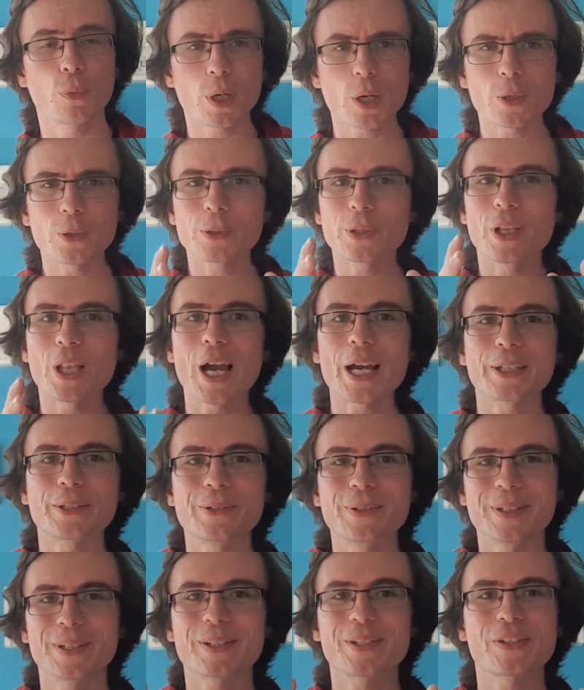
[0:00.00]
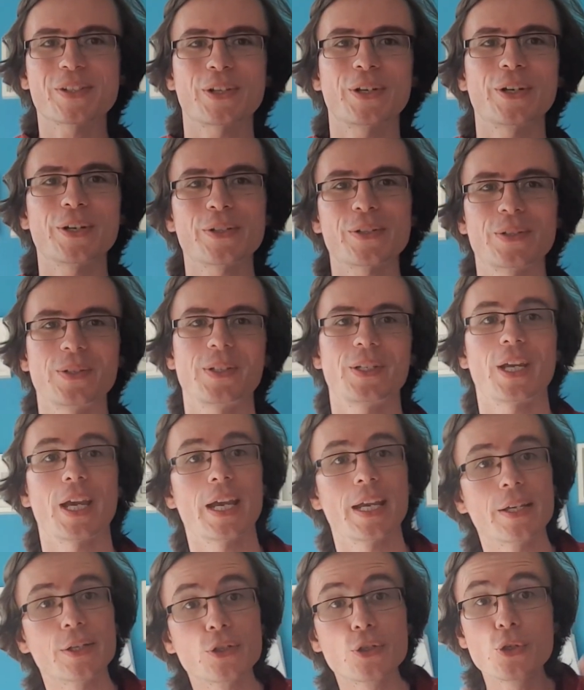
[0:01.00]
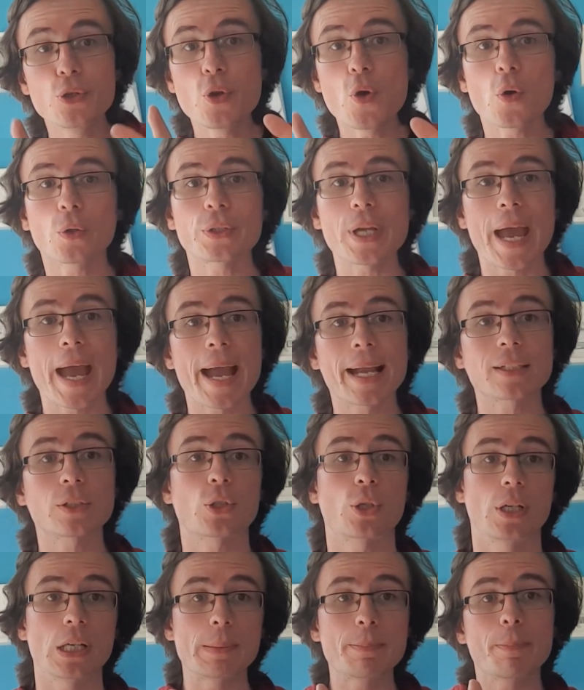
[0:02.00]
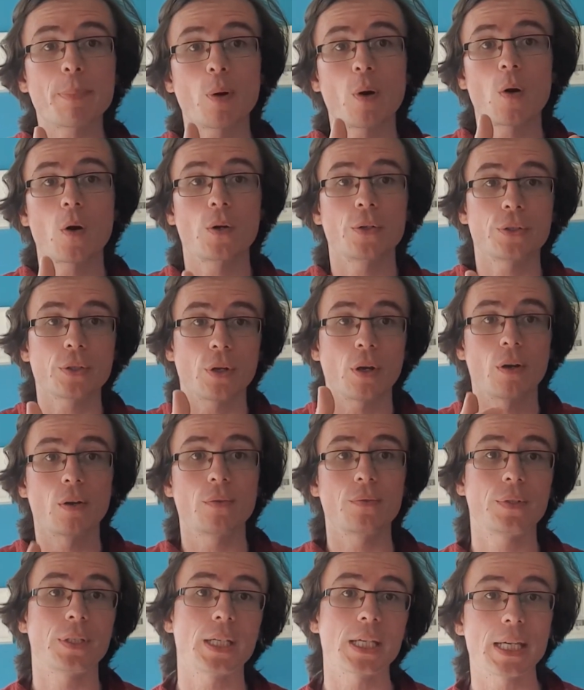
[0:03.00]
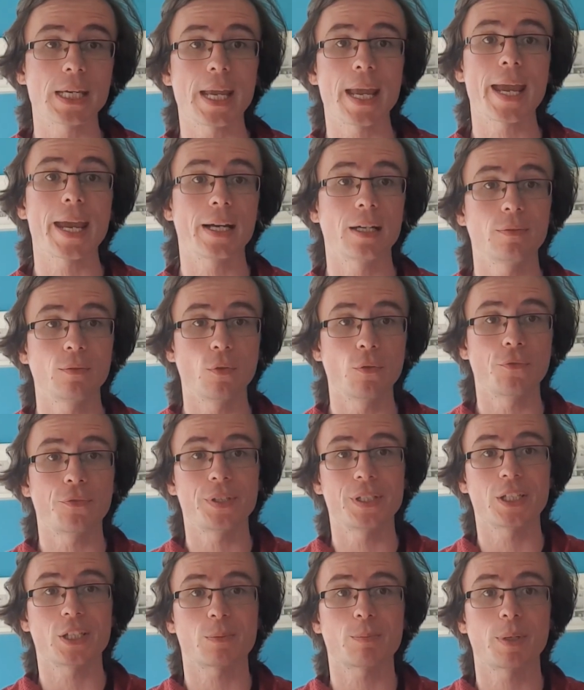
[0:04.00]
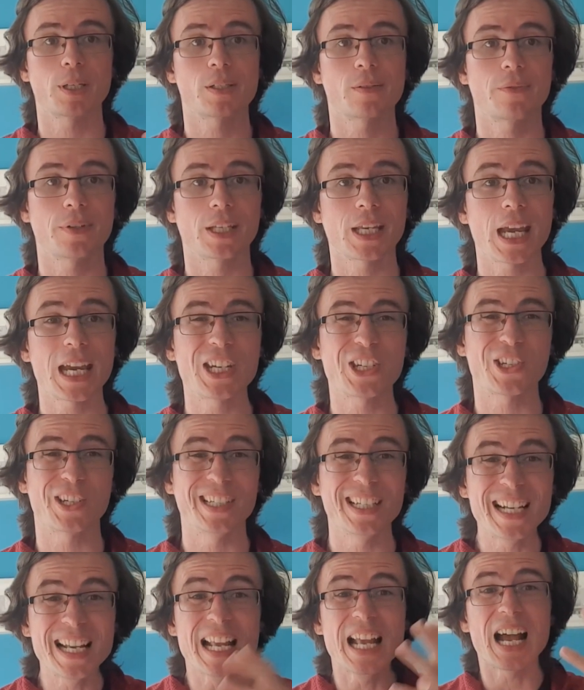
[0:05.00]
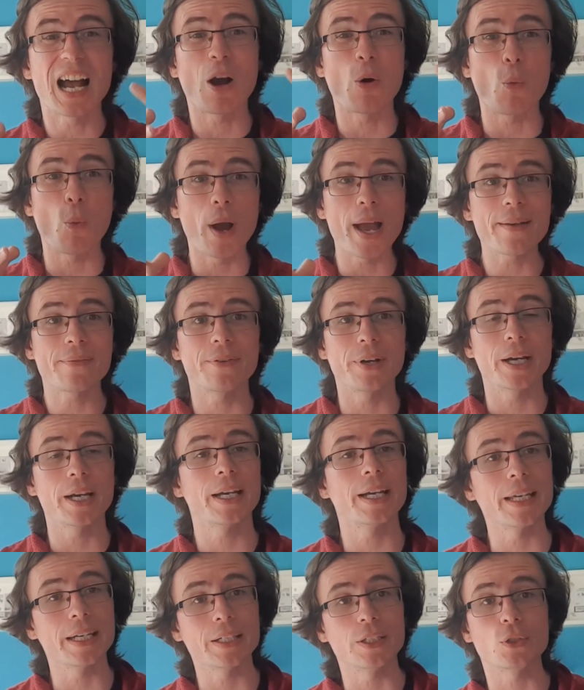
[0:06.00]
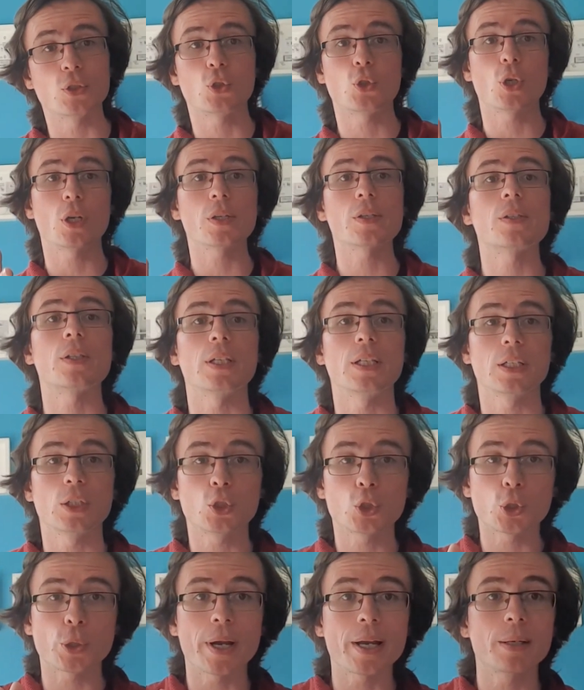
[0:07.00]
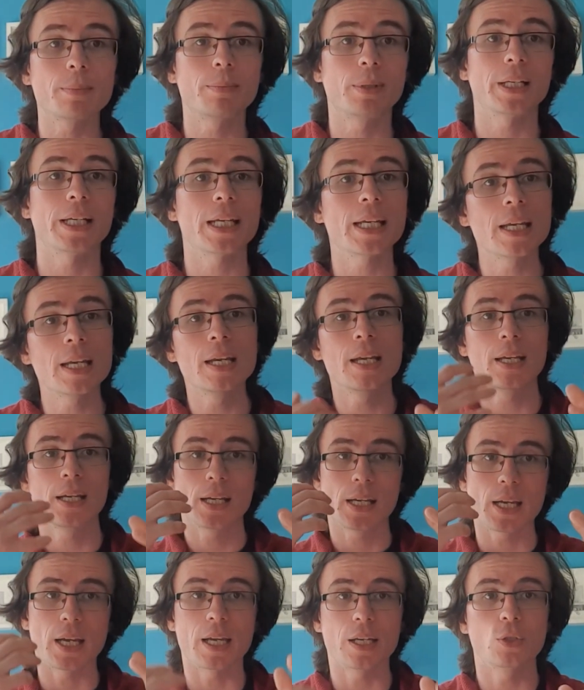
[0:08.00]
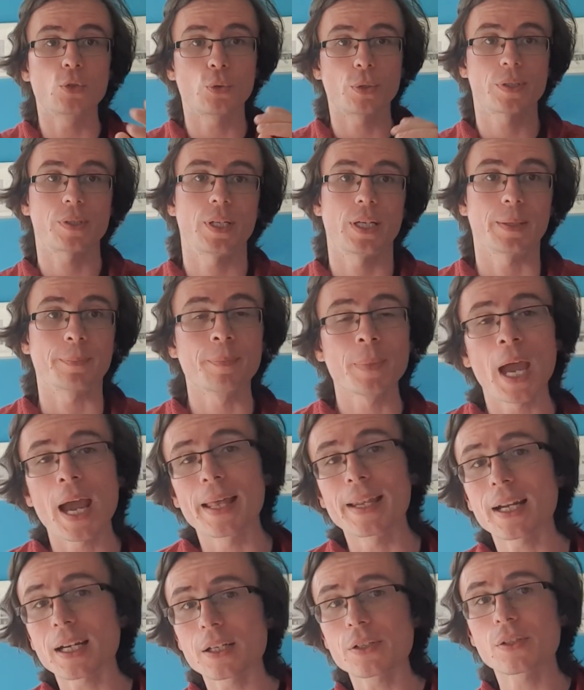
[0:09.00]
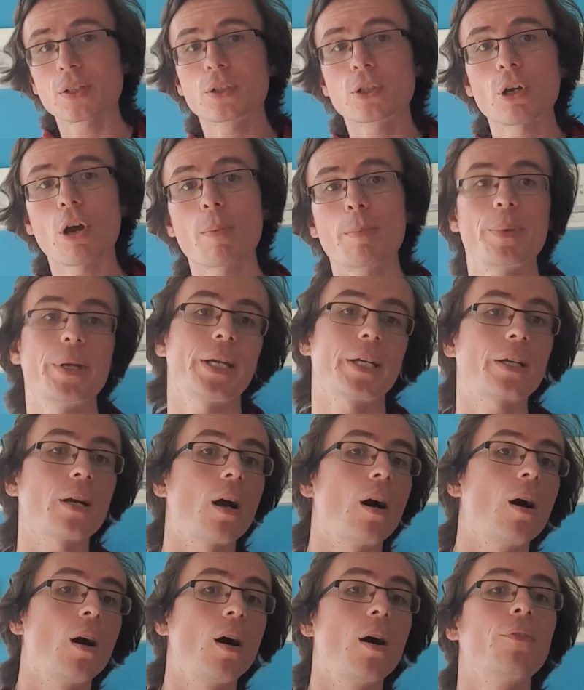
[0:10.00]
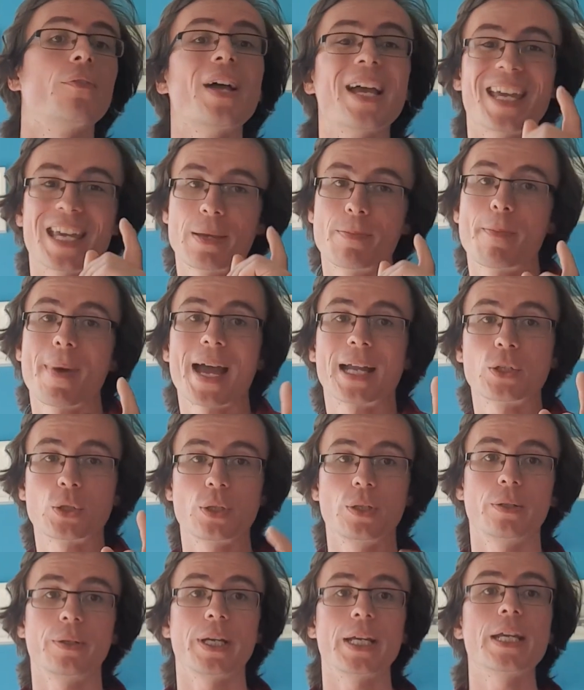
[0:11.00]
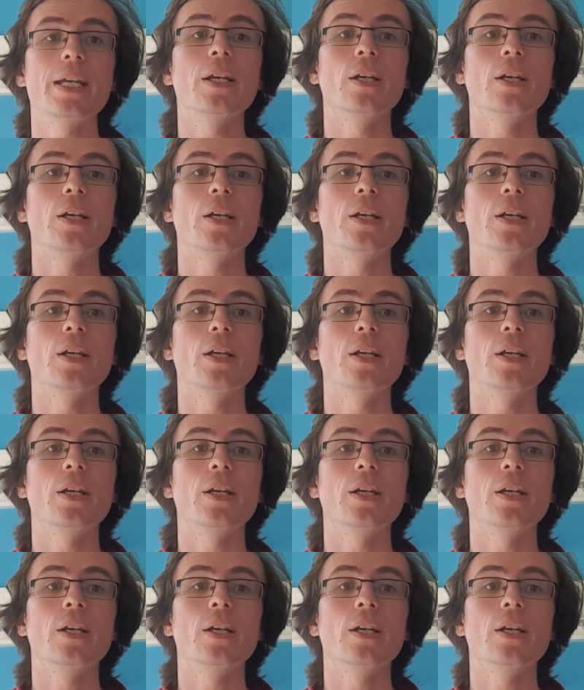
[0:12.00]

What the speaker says: What I would like to discuss today is not actually part of the A-level physics specification, however, it is just incredibly interesting. And that is the topic of imaginary